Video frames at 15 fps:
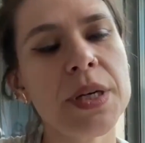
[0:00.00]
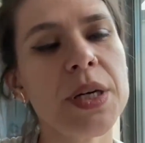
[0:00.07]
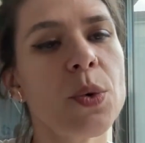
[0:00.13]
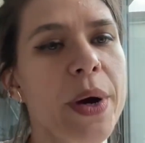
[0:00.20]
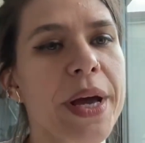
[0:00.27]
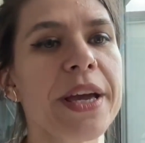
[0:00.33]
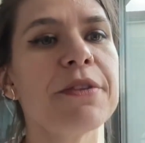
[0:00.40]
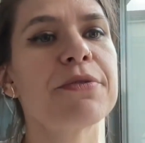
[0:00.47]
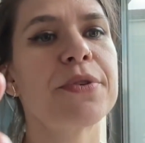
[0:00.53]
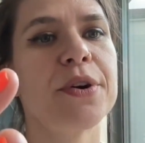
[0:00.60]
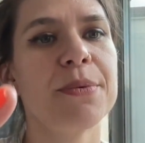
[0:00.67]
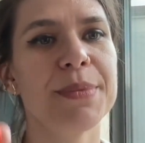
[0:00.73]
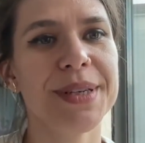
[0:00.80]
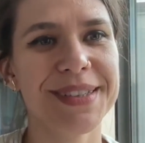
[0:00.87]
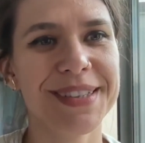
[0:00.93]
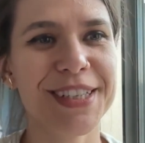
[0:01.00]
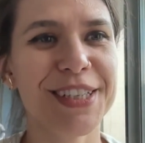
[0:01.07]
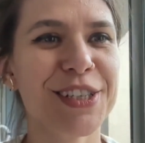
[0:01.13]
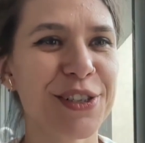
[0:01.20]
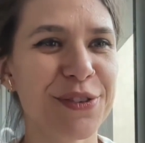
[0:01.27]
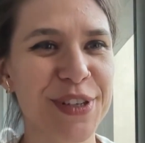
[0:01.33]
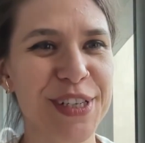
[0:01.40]
away from an
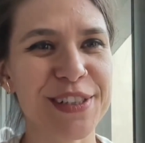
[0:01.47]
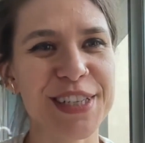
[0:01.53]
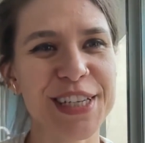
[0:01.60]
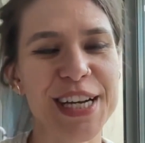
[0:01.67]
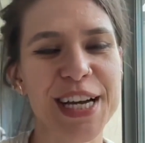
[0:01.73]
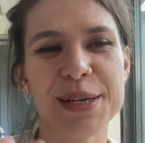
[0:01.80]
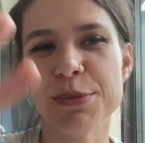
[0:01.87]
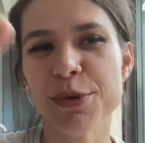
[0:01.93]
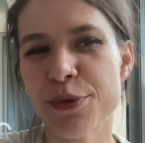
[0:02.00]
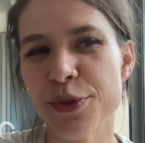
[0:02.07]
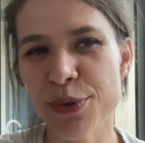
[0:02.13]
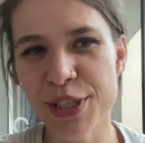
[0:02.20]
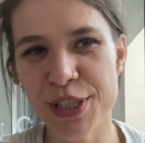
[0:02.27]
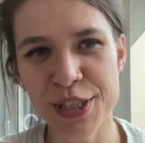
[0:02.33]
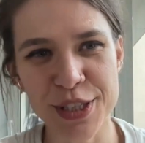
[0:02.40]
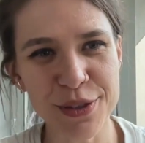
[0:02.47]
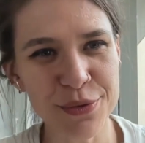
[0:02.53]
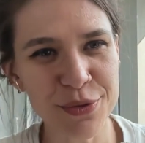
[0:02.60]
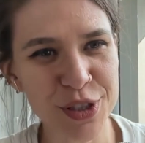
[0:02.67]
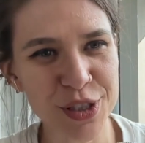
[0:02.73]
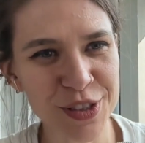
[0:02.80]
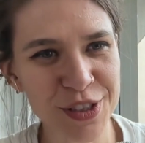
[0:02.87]
interface that kind of moved you in a
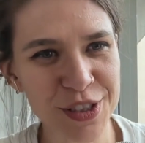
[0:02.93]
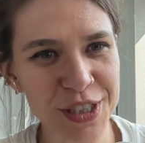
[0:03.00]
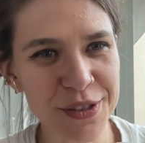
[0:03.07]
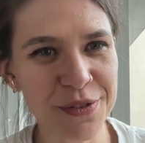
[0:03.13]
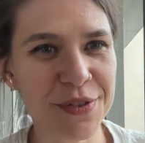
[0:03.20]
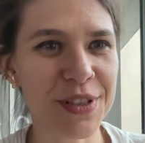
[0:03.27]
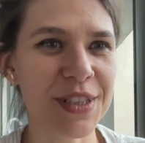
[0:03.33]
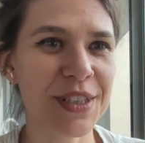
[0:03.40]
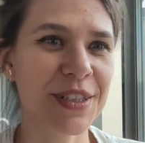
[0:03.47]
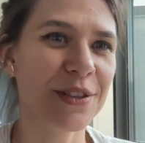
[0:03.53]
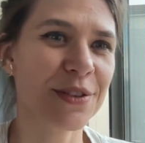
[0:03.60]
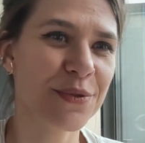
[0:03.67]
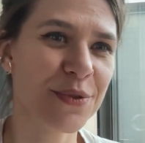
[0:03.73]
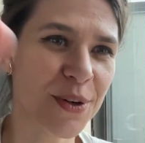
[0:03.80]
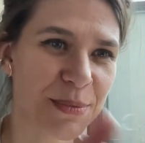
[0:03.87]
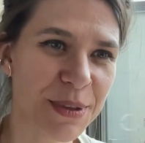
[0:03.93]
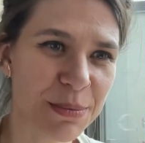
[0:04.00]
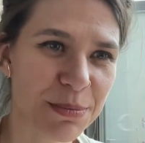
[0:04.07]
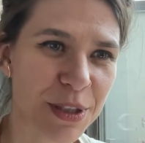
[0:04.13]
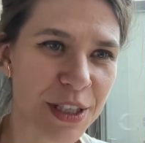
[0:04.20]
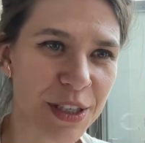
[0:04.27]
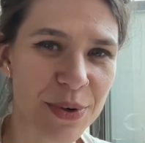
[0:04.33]
different surface from
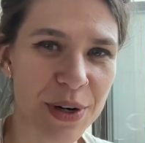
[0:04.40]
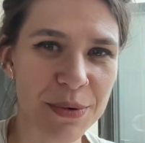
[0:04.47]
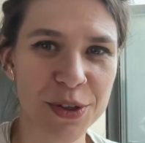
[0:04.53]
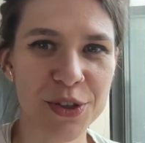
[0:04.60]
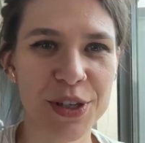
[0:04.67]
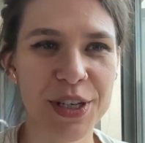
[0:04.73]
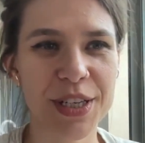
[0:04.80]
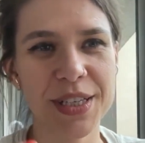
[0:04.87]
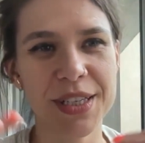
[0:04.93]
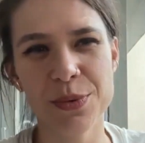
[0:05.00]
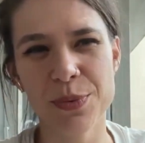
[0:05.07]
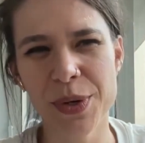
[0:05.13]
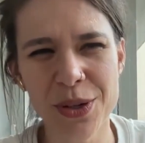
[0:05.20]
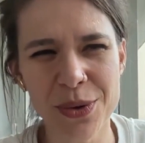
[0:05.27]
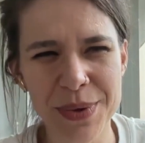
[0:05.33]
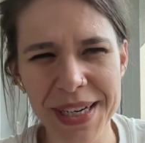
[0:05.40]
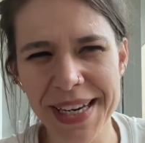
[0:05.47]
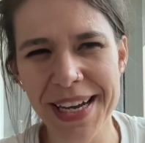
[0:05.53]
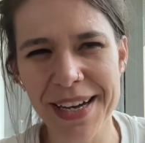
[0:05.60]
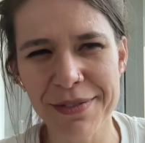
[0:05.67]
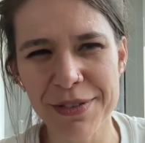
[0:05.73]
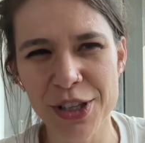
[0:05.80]
the playground you're in. We
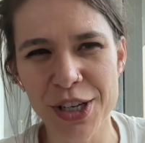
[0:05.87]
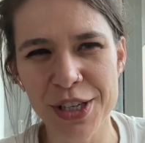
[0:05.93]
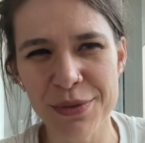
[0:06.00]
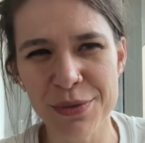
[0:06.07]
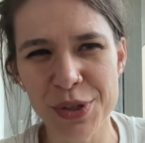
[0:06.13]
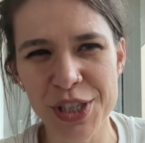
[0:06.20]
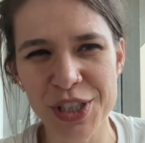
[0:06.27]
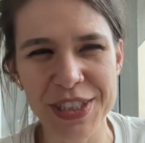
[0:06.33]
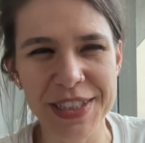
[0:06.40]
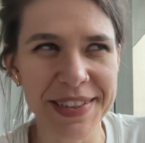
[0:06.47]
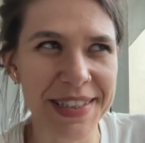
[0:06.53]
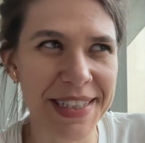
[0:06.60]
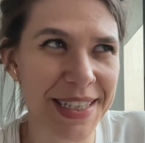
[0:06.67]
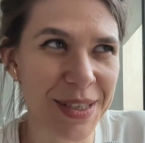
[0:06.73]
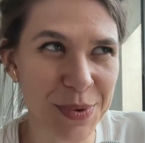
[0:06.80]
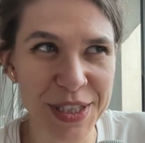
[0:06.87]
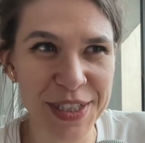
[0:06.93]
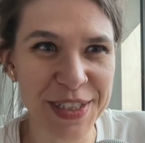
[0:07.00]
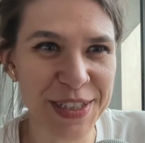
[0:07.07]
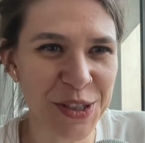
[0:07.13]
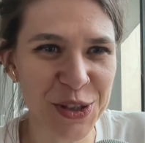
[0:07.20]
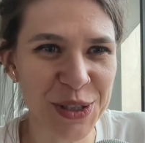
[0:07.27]
already have a lot of real estate. We're
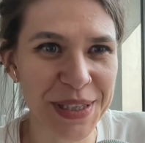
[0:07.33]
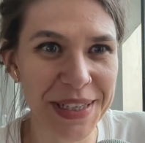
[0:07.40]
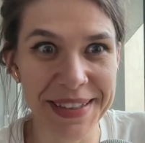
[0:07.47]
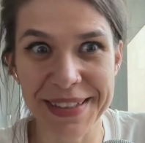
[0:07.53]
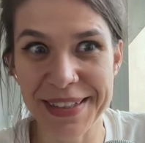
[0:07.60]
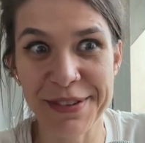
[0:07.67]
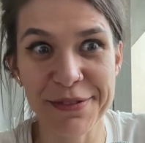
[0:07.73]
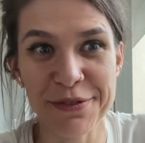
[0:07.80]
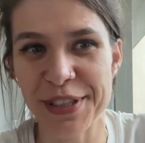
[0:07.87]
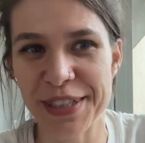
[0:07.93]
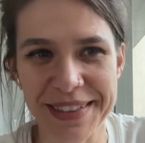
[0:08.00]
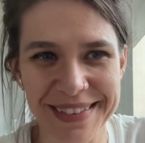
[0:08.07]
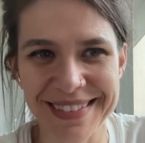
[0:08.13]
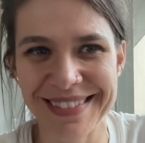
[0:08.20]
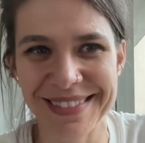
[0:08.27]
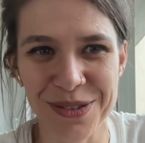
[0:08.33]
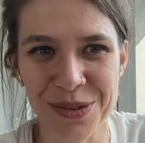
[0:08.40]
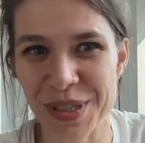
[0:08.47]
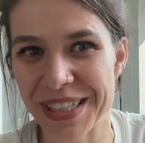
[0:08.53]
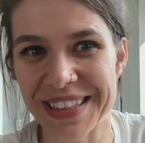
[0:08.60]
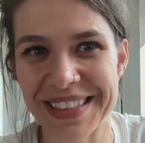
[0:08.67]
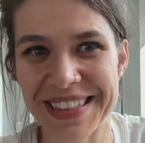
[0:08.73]
essentially an infinite
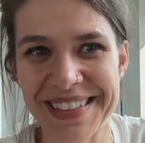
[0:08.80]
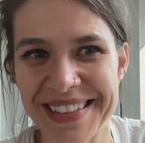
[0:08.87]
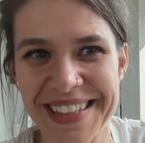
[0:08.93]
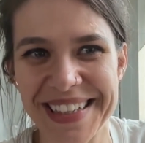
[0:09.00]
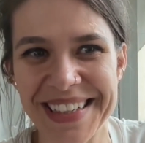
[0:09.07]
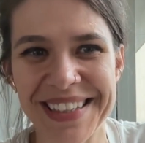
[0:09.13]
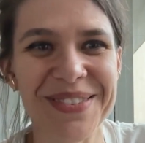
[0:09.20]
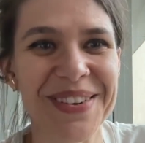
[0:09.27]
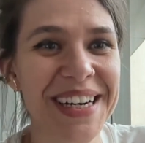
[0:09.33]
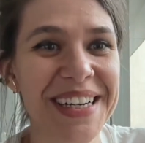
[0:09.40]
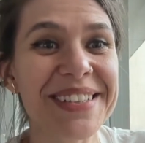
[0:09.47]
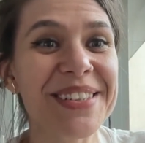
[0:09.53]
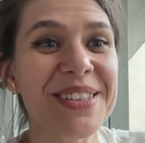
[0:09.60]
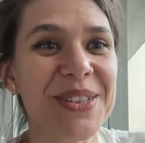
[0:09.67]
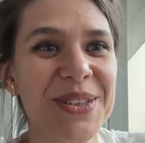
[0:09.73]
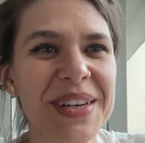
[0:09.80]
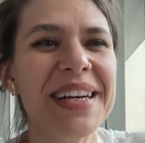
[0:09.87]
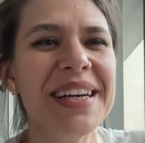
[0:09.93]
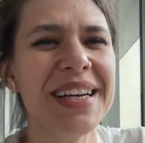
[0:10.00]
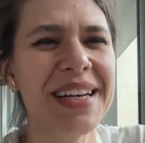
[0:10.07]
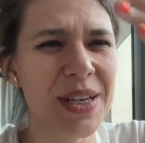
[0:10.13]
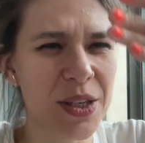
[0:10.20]
real estate, right? So
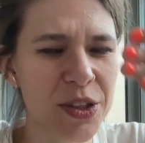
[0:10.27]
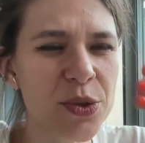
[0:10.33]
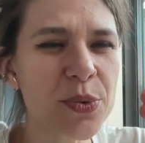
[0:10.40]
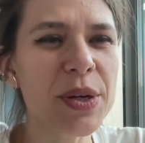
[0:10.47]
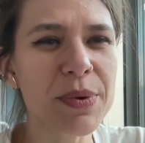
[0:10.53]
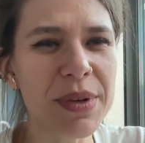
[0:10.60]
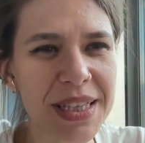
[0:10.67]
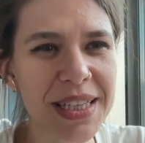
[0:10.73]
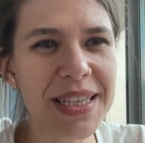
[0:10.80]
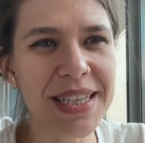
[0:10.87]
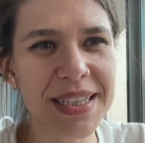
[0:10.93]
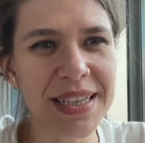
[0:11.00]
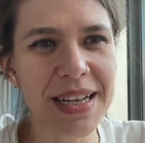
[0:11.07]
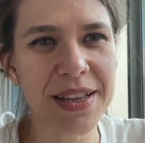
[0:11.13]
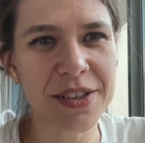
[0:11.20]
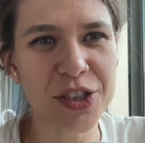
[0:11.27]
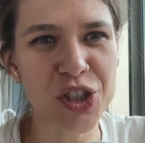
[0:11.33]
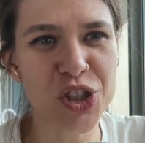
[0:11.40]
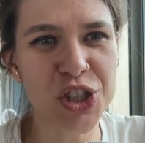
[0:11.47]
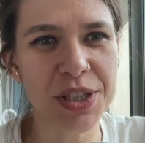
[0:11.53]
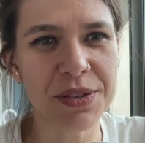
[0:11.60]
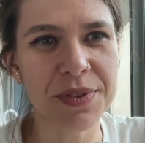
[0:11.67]
do we really need another
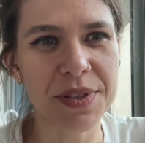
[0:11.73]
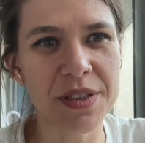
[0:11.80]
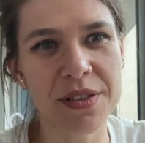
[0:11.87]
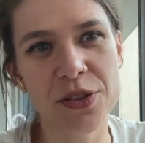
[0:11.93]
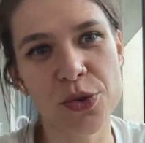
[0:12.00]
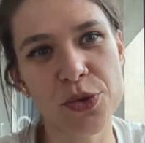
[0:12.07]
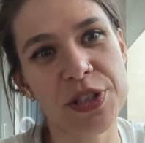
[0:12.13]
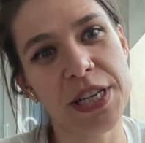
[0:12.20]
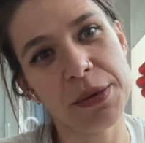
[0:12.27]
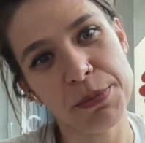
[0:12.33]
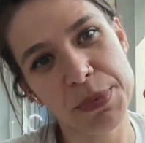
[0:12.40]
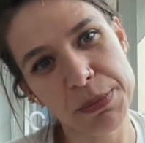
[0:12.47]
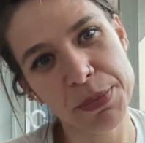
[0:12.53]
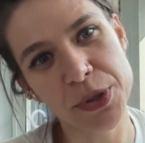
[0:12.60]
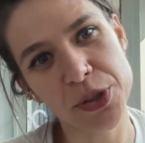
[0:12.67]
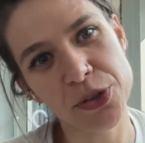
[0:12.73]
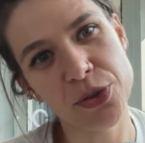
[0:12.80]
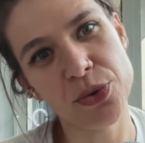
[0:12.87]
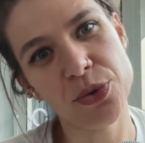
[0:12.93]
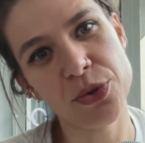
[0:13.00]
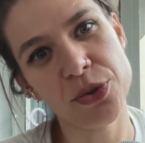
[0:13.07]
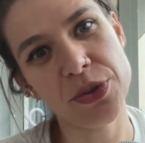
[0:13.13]
surface to send people
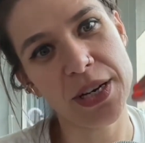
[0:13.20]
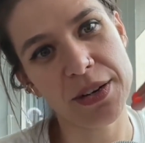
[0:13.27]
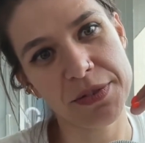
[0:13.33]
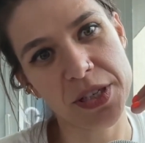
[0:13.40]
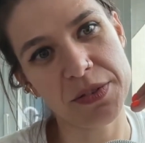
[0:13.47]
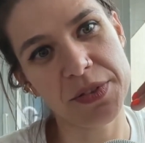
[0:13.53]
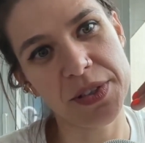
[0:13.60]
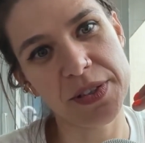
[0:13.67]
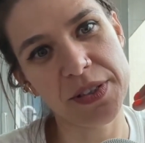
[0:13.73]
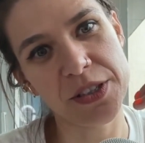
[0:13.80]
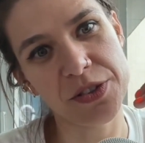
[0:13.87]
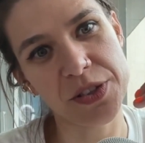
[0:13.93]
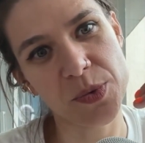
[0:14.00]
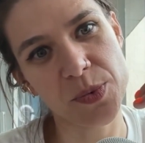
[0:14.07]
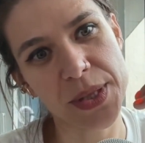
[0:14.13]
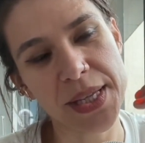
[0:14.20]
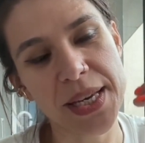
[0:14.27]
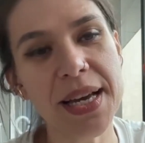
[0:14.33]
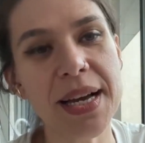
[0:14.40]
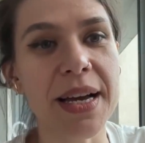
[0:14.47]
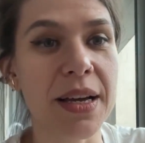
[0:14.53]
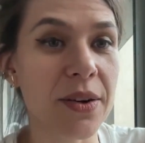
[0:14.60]
to have conversations with
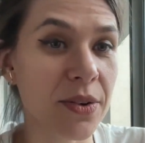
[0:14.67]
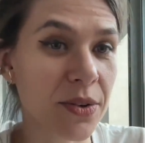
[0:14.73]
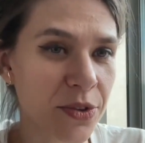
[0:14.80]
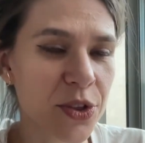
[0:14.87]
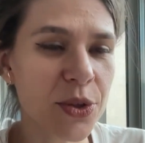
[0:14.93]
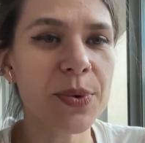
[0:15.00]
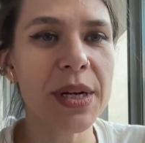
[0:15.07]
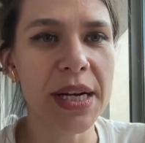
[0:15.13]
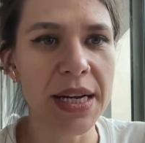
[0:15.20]
AI? So